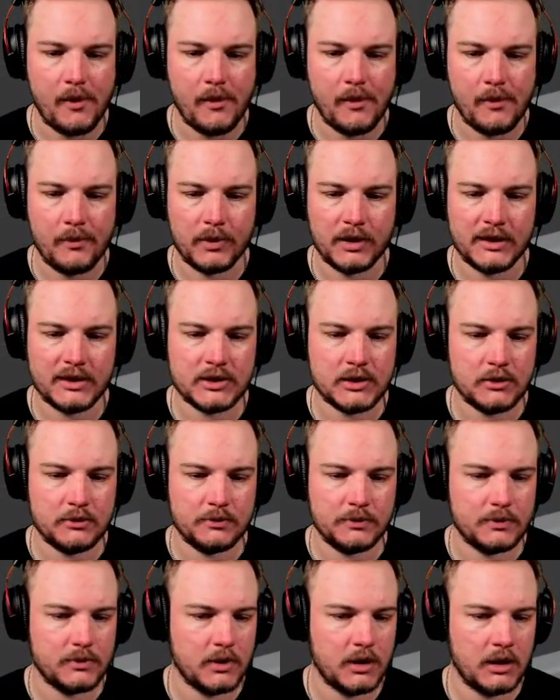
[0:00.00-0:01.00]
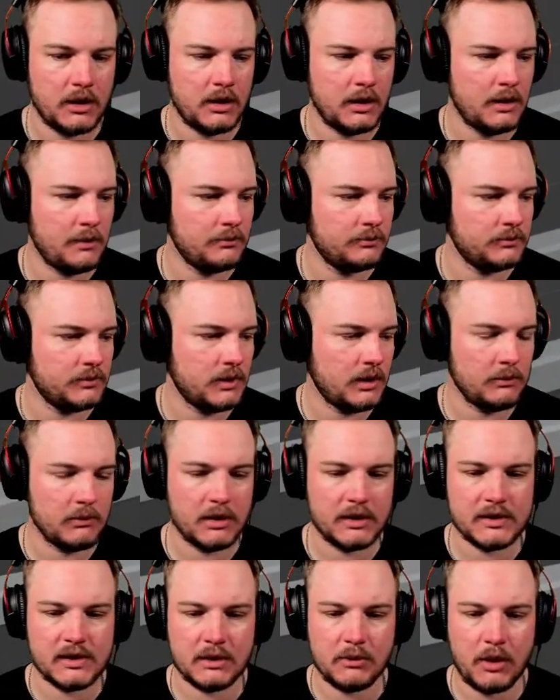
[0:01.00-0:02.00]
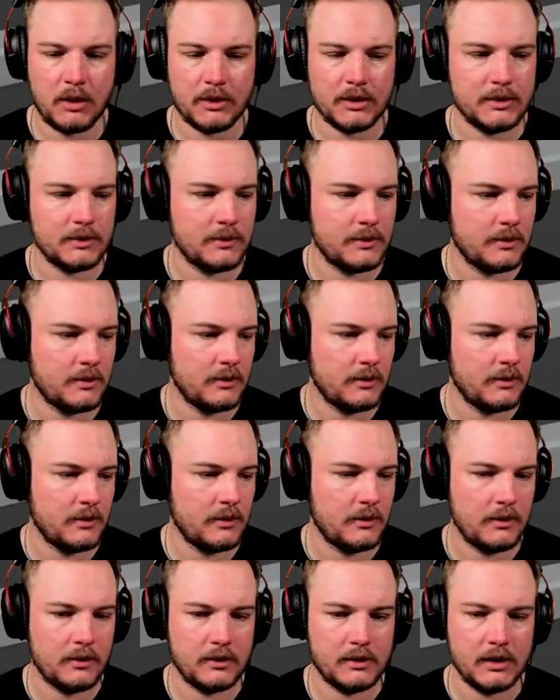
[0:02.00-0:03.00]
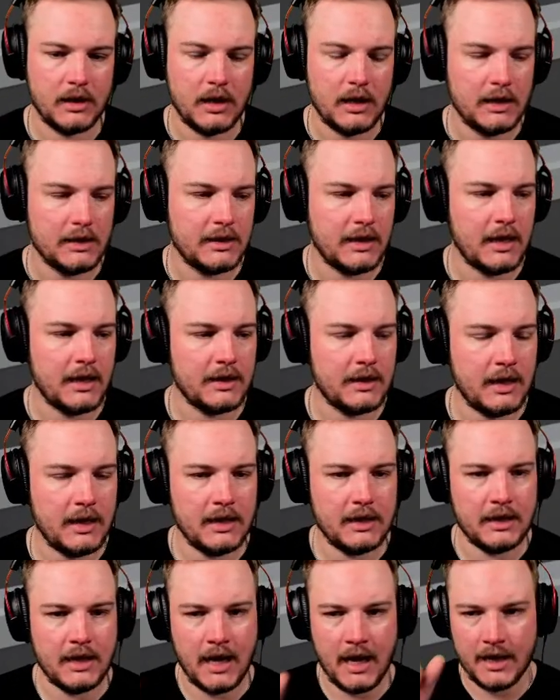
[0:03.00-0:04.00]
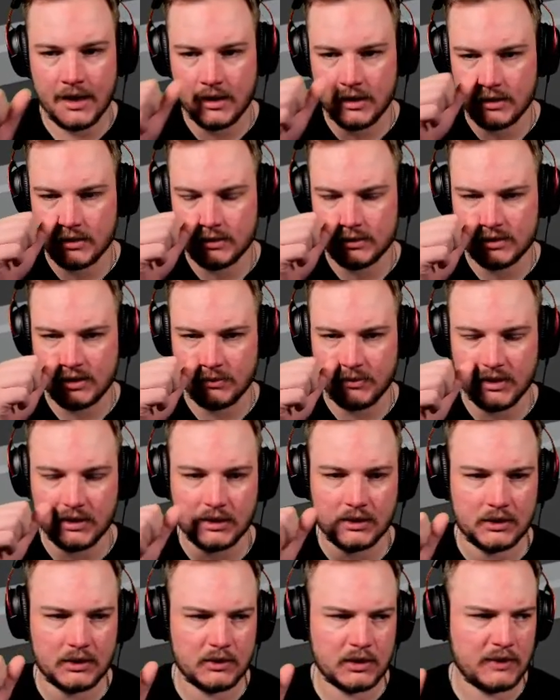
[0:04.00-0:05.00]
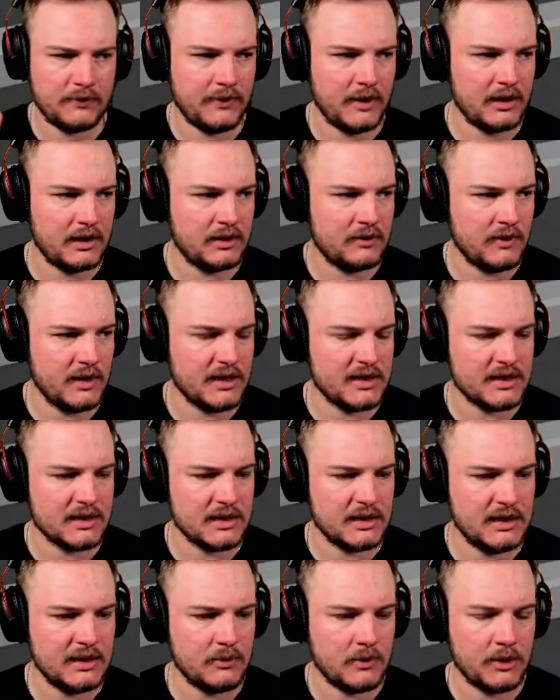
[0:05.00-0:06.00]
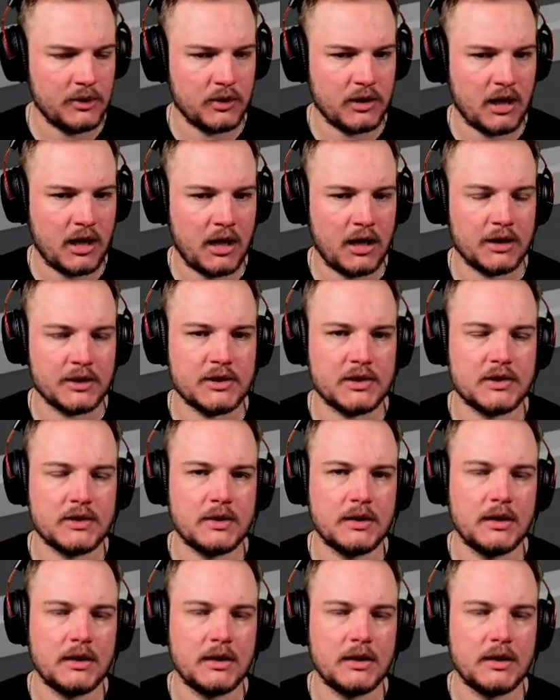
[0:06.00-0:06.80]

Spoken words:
Please do. I'm listening, Mohammed. Yeah, they added something fairly recently where you can't.